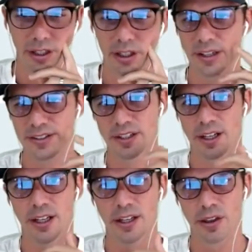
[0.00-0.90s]
let's
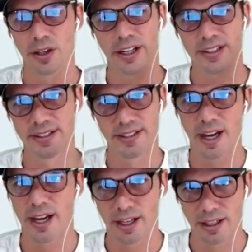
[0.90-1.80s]
say the next
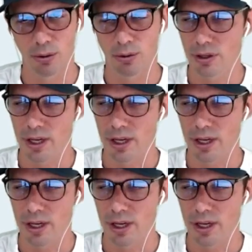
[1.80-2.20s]
day or